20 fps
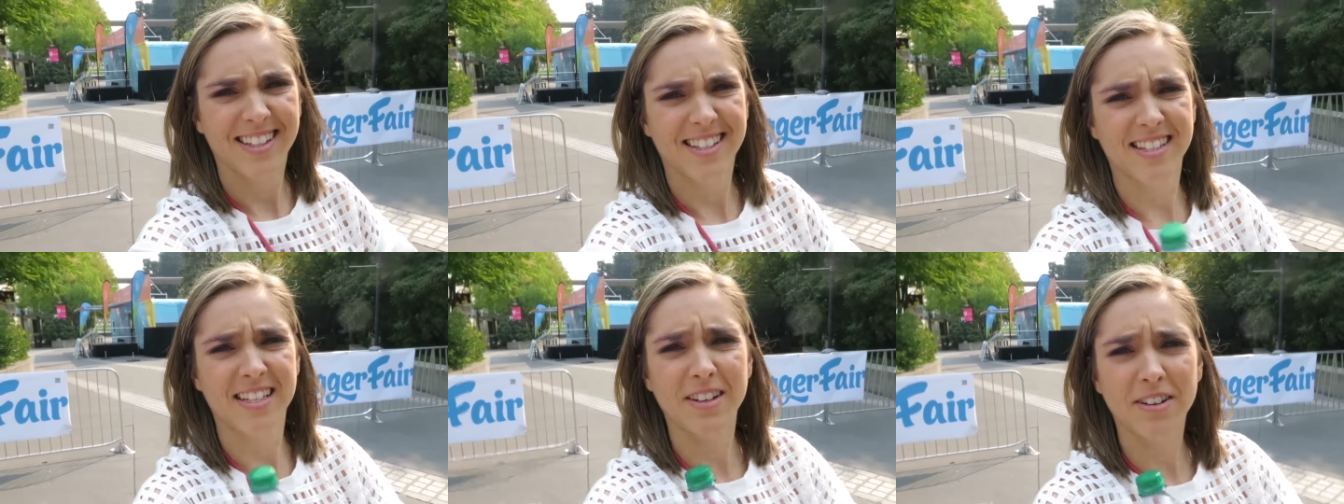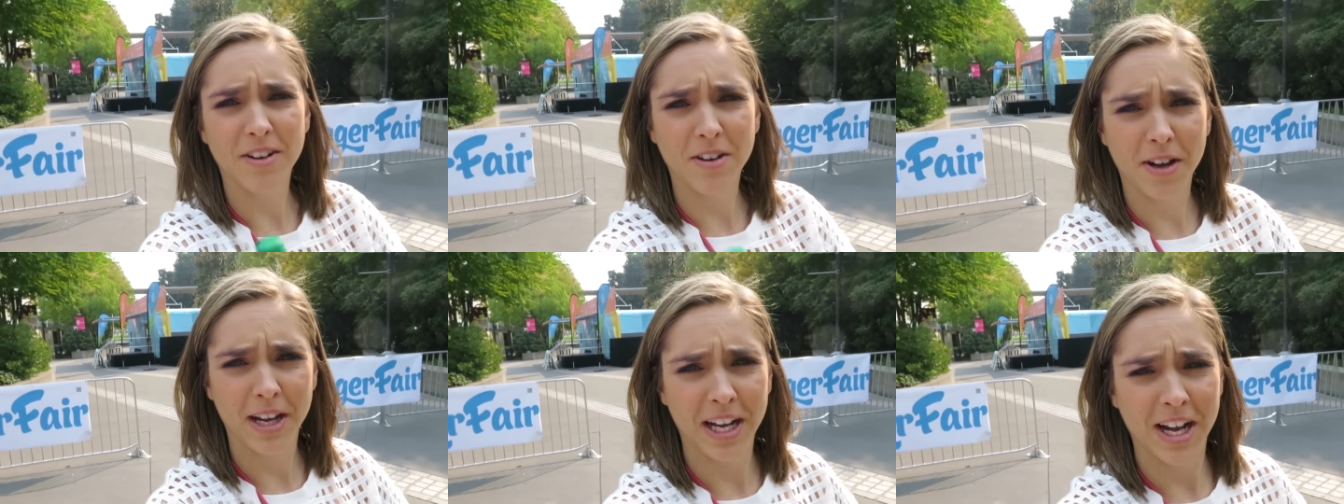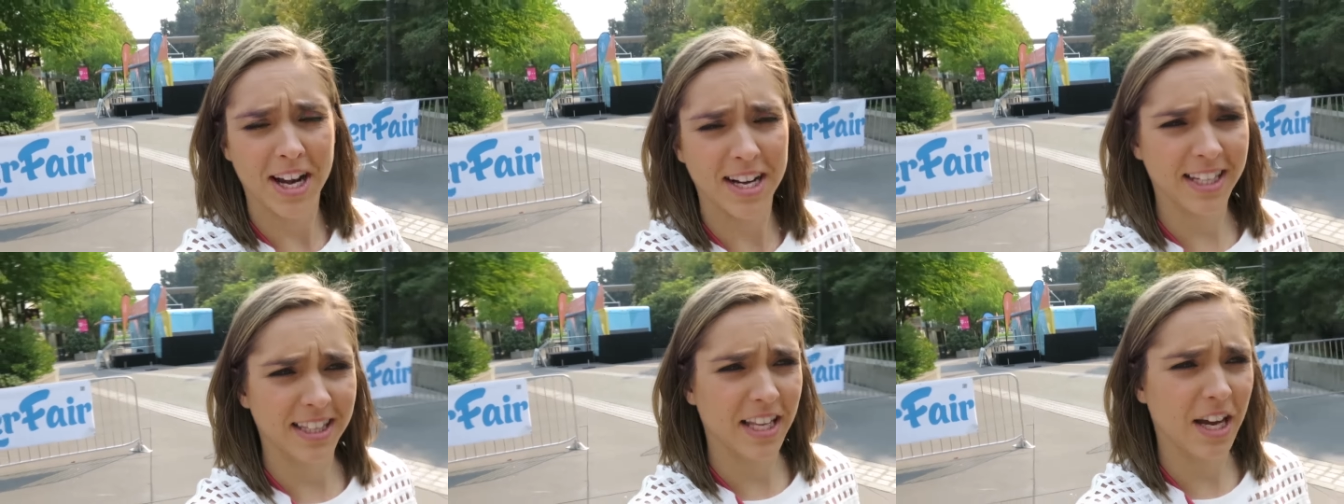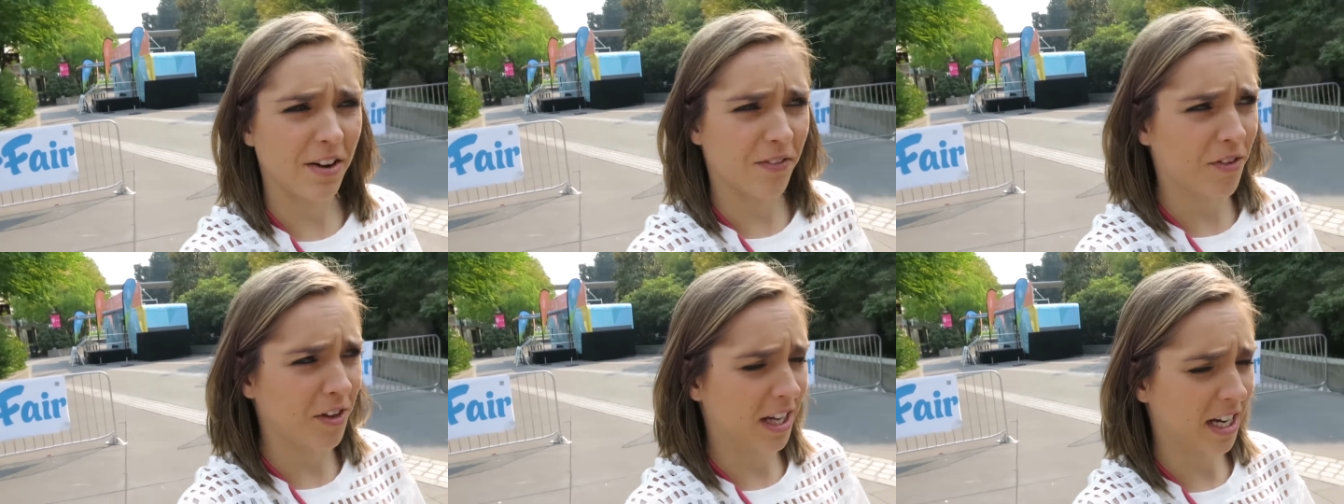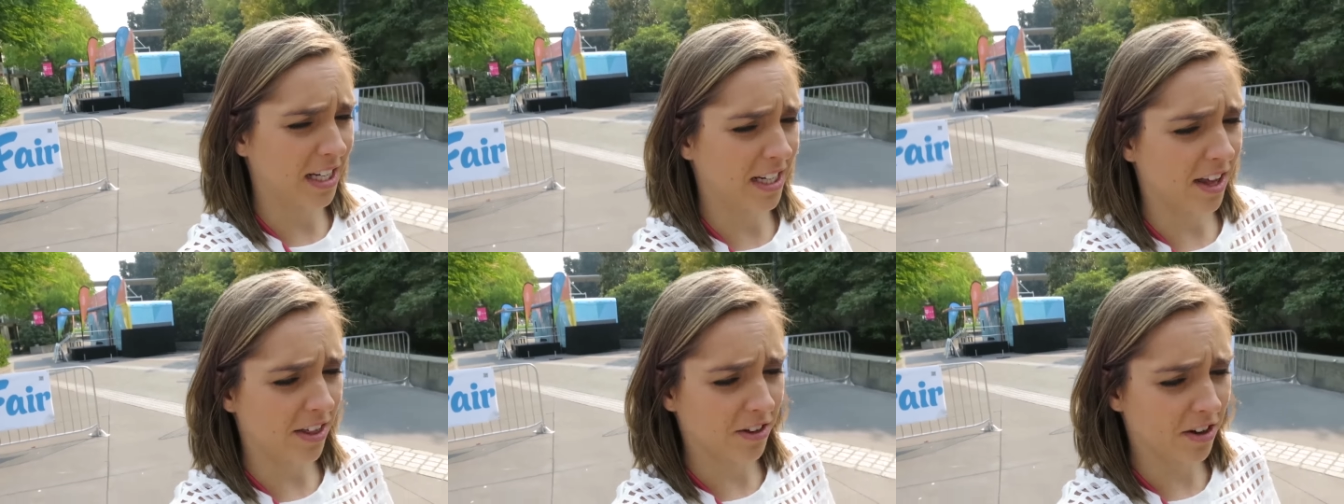It's still going on in there for
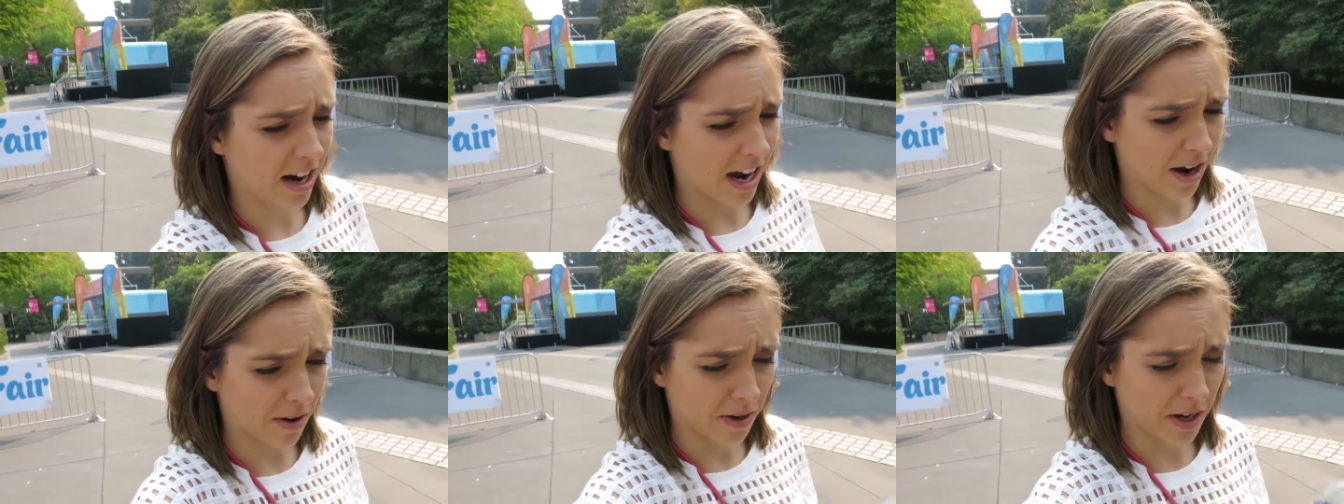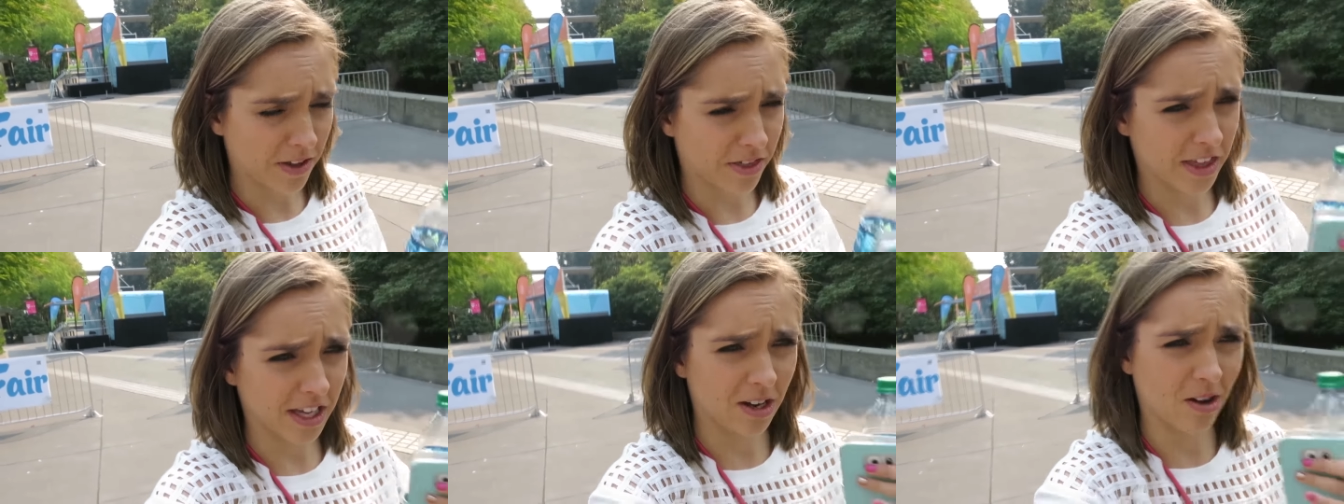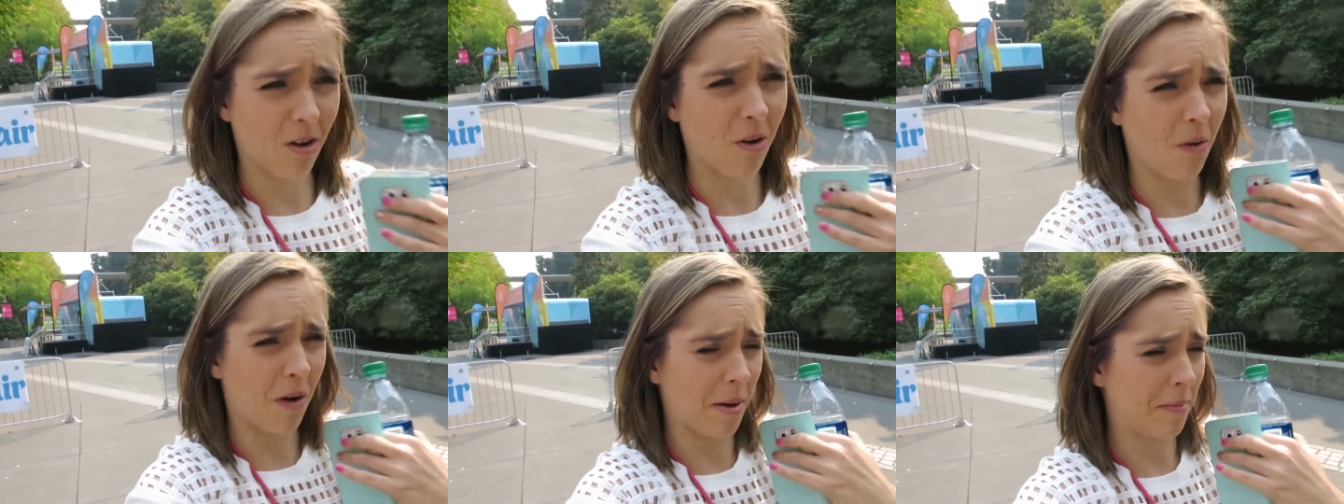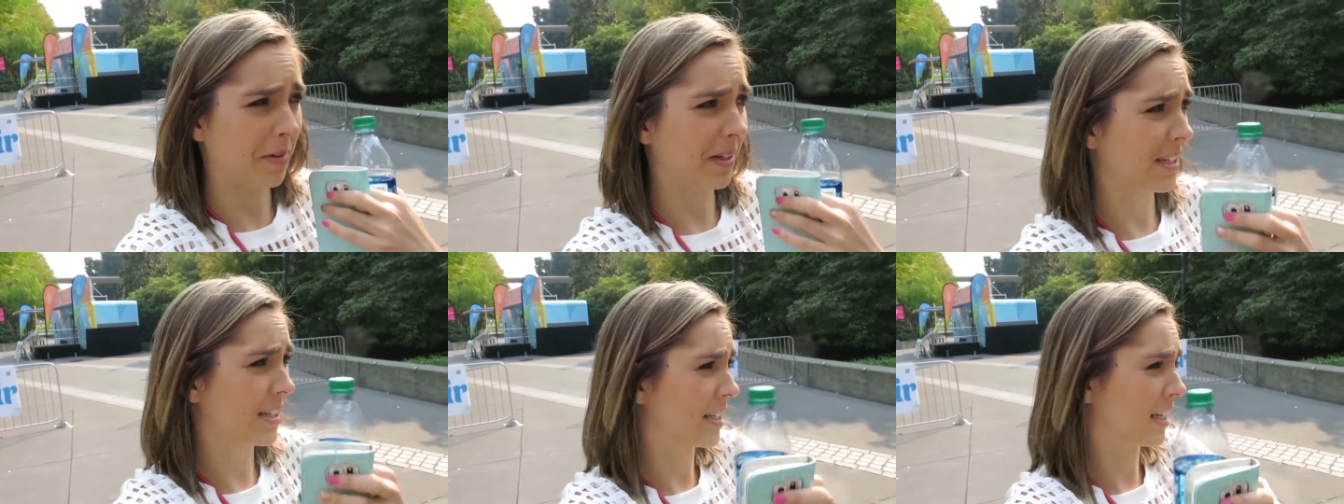like another hour, I think. Oh, I'm gonna